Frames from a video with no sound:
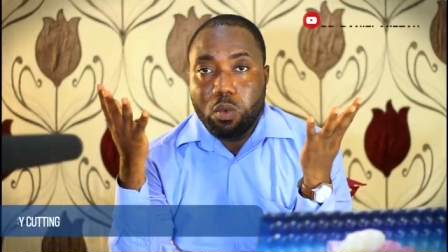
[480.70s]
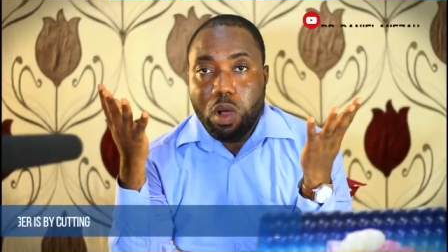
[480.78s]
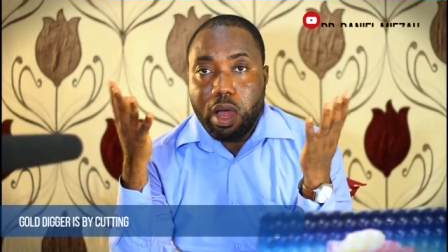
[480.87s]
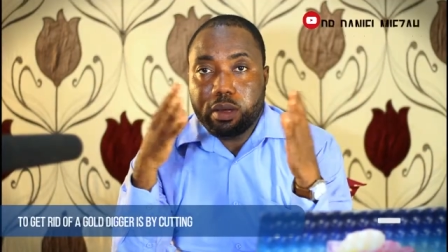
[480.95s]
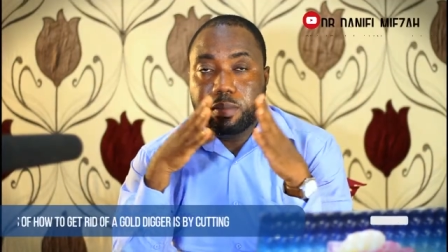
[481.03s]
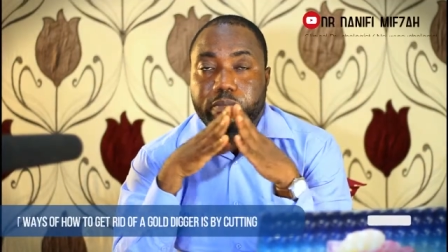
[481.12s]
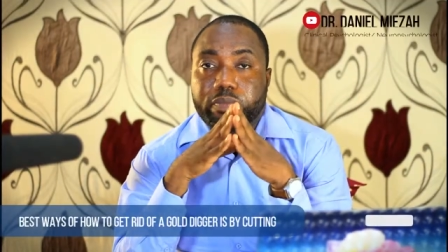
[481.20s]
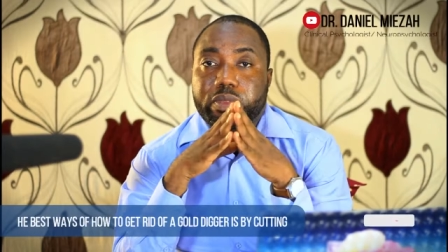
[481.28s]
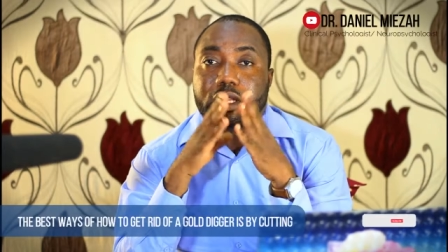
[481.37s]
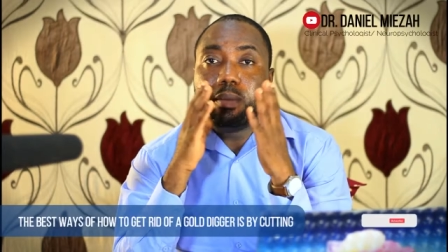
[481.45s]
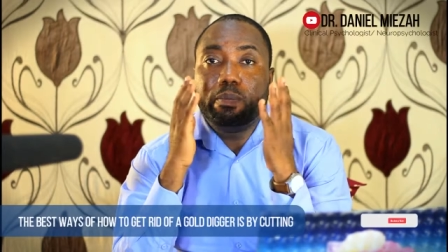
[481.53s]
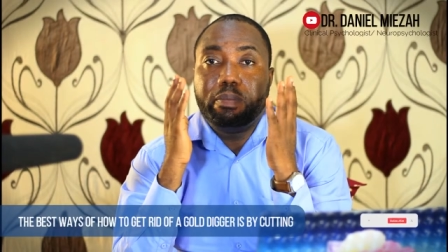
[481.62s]
one,
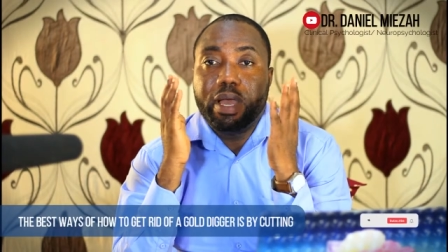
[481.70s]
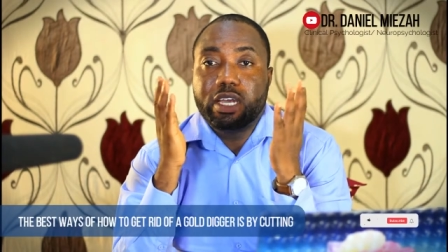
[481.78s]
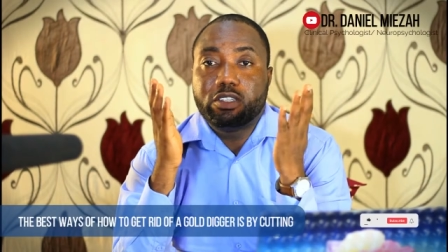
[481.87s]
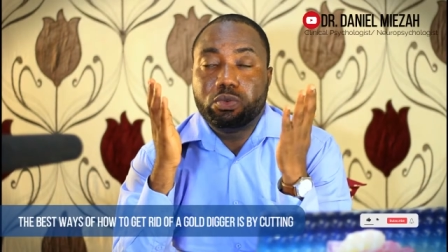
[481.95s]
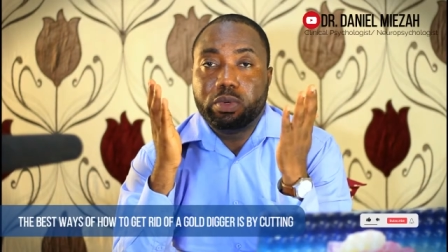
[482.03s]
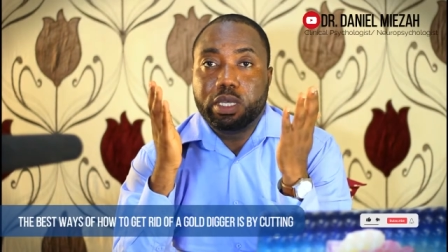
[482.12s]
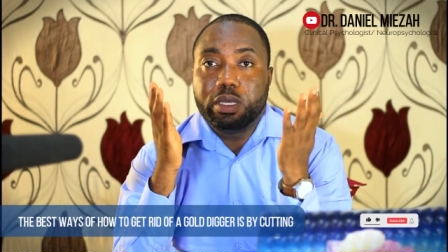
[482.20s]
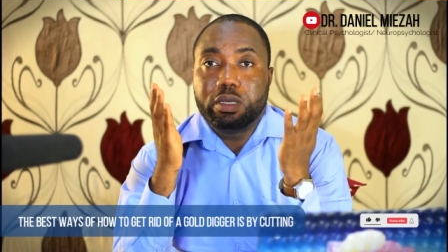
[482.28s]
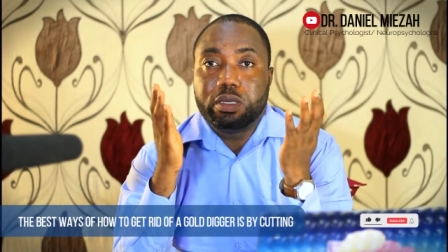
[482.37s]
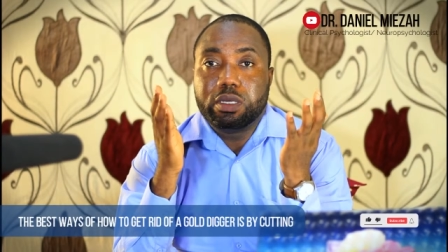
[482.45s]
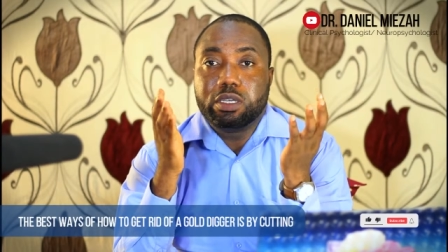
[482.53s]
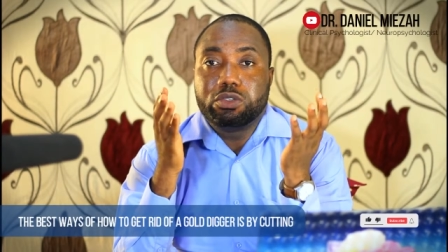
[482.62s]
the best way
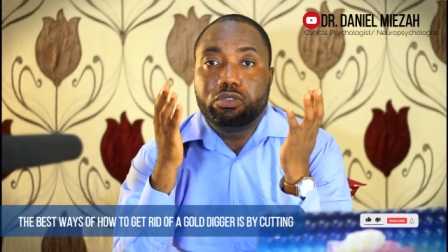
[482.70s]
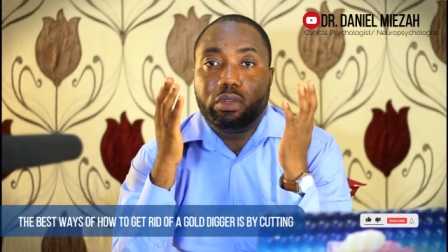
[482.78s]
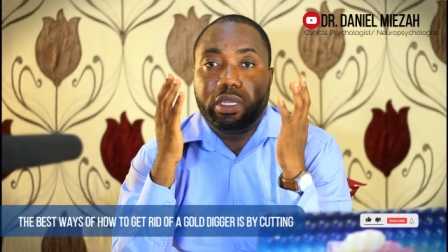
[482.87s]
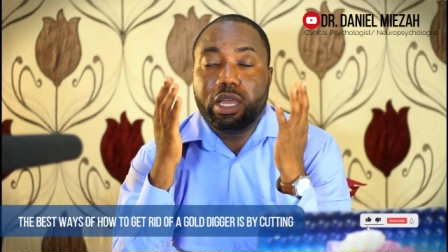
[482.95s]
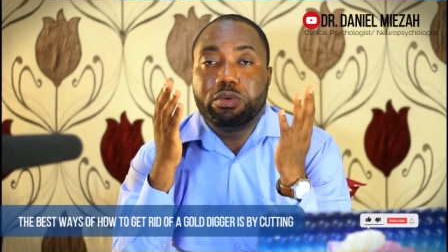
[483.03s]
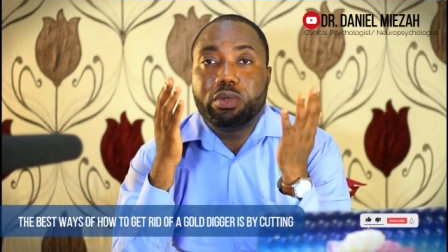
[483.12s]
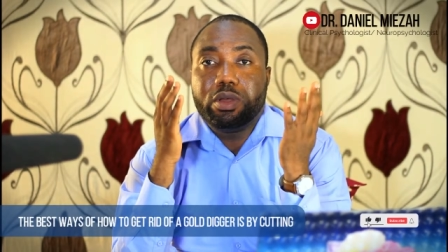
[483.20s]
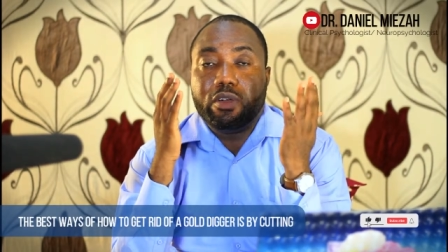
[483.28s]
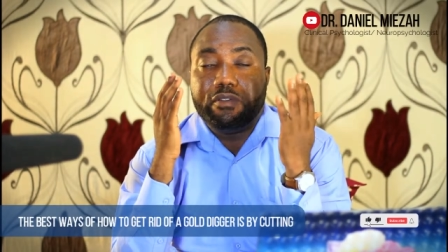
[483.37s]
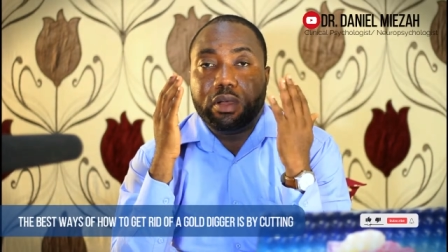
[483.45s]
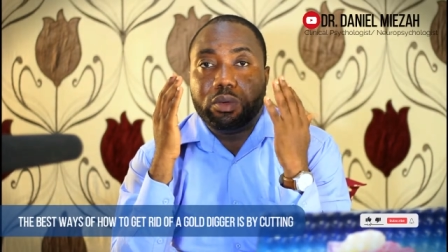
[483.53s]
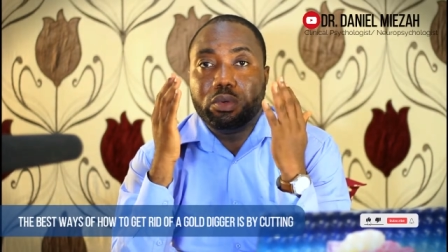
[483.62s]
is to get rid
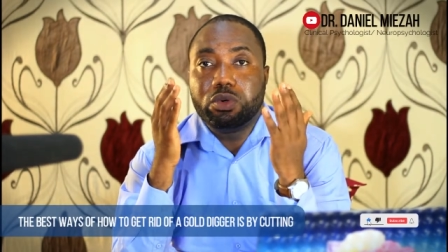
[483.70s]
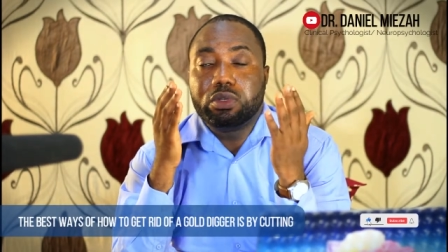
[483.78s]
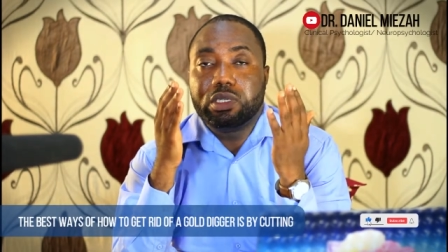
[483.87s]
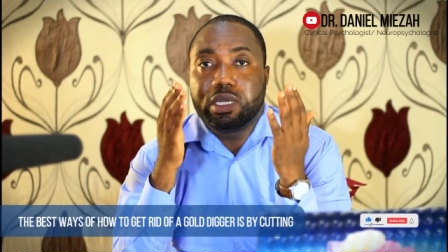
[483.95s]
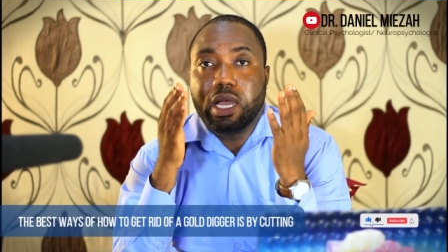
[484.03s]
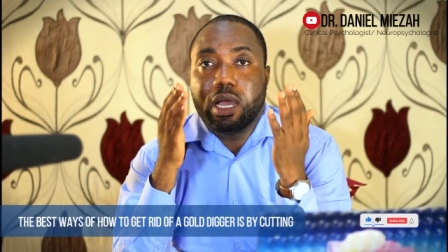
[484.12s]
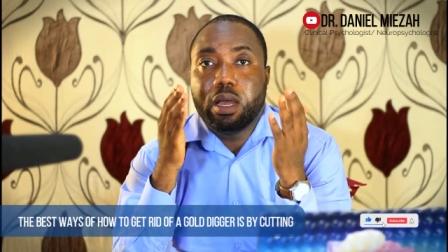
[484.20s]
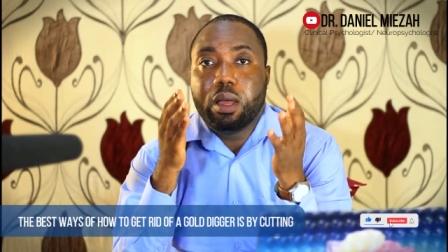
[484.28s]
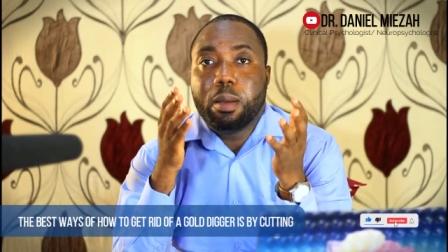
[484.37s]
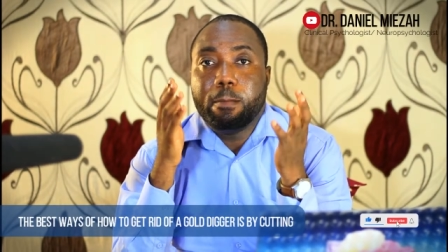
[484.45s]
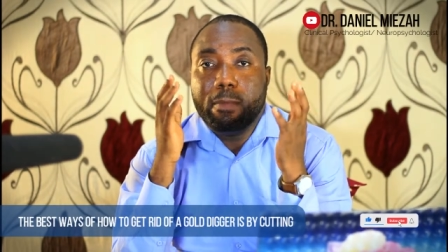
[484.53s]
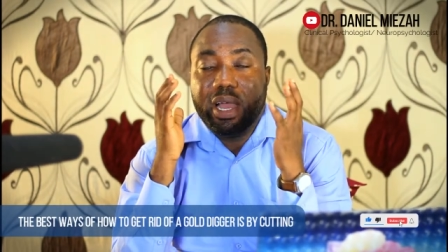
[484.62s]
of a gold digger
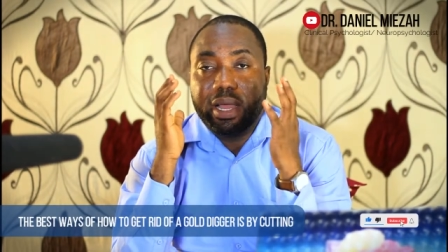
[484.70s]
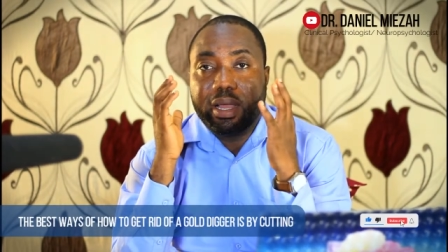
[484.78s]
by